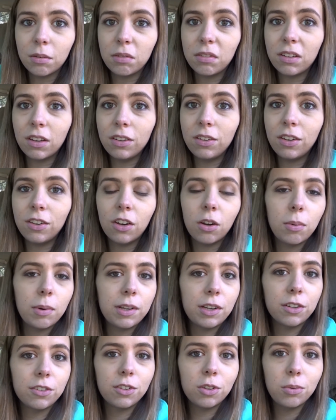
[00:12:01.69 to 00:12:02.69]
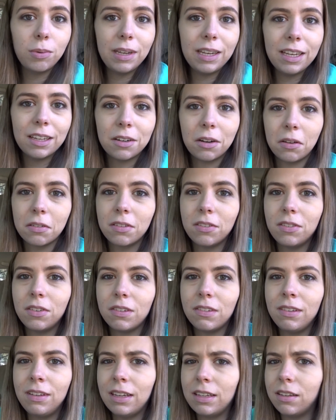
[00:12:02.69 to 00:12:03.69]
So it's good to know what you're doing, and also
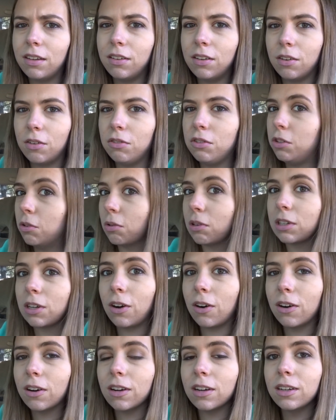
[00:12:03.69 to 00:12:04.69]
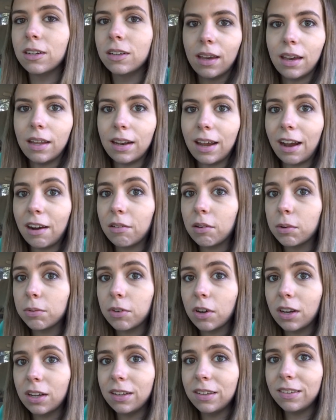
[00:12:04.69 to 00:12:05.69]
just get to know your car and how it
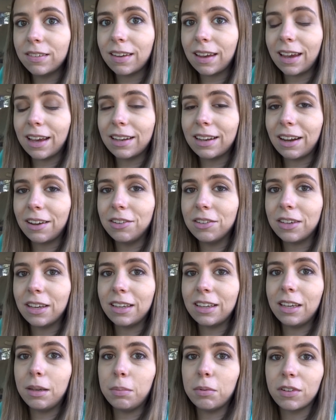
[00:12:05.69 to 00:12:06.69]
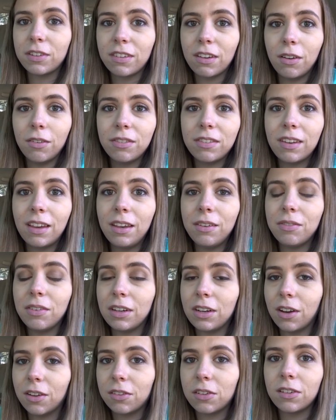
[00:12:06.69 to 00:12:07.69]
runs and how you can keep yourself safe
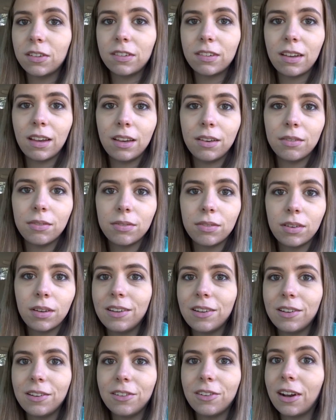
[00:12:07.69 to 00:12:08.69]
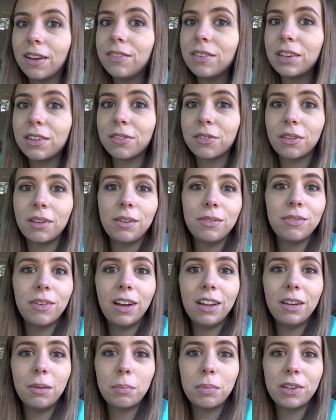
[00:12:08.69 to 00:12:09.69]
and others safe. Driving is really
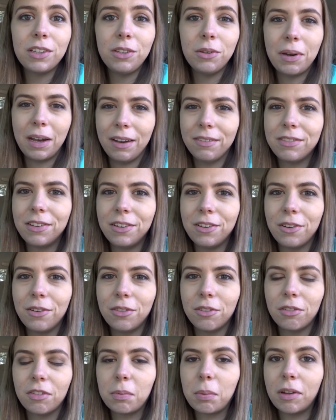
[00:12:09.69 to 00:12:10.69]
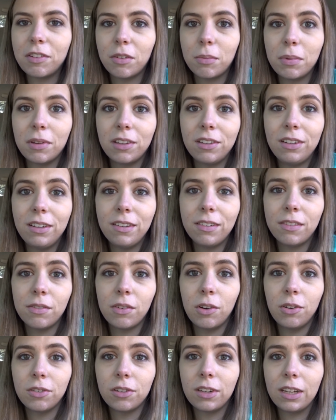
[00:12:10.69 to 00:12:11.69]
fun, but you have to know the responsibilities
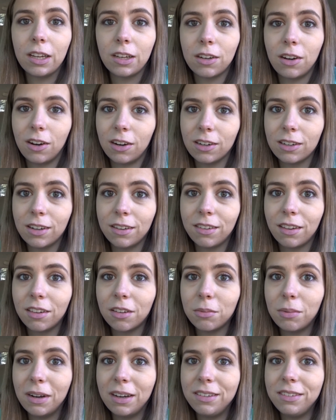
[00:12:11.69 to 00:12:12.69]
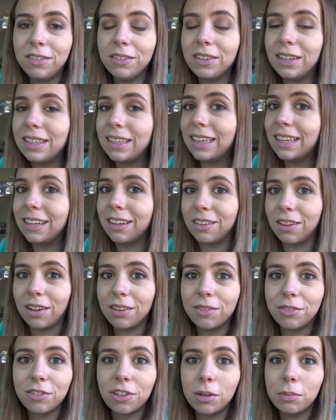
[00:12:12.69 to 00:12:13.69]
of owning a car, because otherwise you can get in a
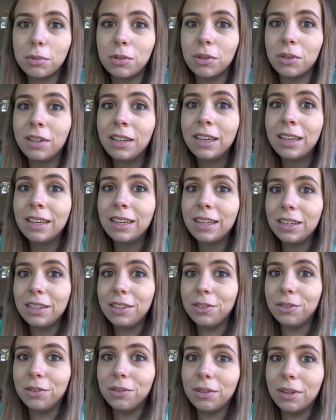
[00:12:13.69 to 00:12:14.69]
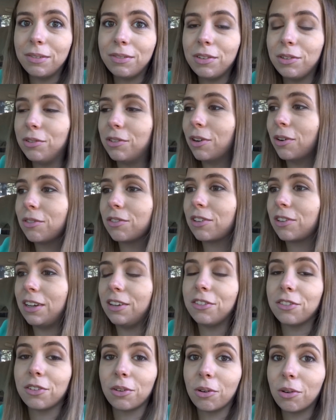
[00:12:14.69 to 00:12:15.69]
lot of trouble. You, if you don't
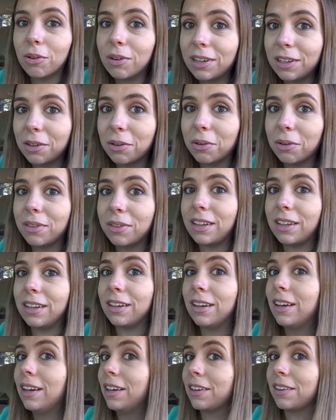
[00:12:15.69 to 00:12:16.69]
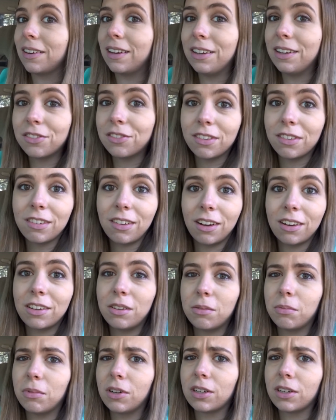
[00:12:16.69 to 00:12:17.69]
change your oil, then your engine's not
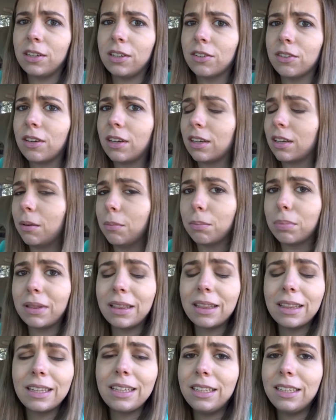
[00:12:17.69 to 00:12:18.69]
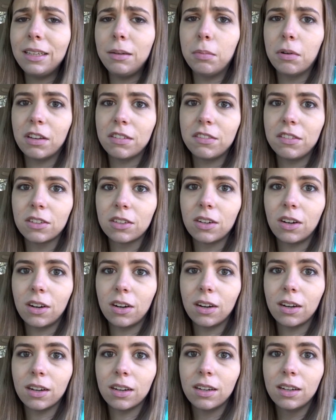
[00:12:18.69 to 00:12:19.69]
going to work and you can completely bust your
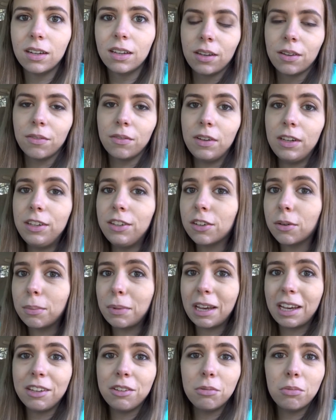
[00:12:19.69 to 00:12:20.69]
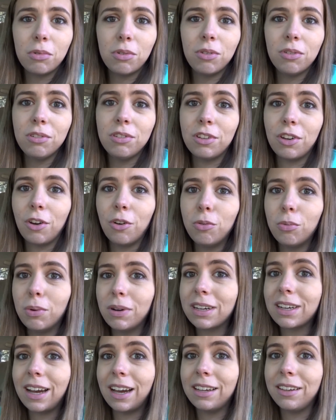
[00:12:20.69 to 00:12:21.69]
car. Read your manual, know
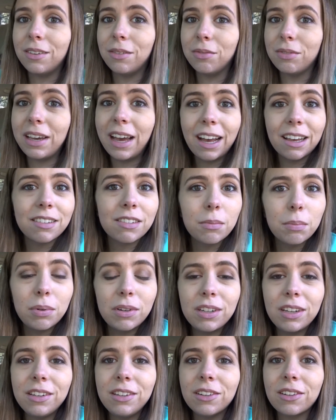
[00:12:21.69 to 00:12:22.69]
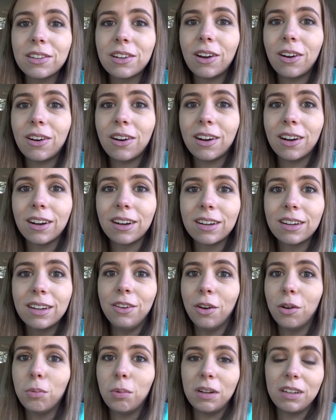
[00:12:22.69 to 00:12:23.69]
what kind of gas to put in your car,
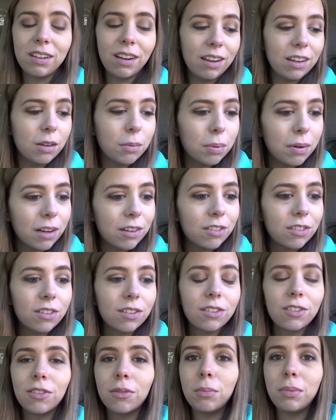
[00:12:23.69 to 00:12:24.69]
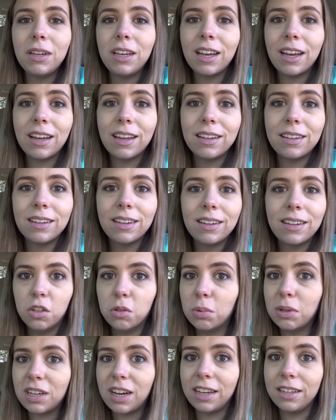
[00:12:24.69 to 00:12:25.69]
know what tire pressure should be at, know
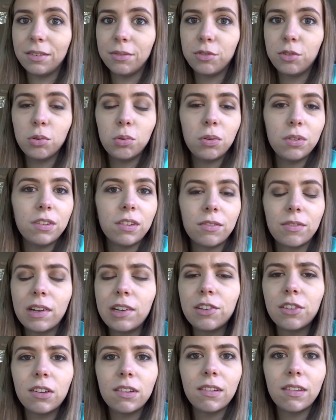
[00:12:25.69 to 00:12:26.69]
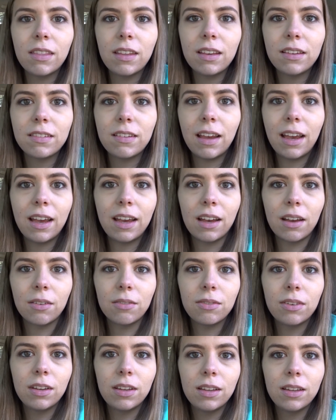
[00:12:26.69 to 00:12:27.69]
what kind of tools and wrenches and things to have,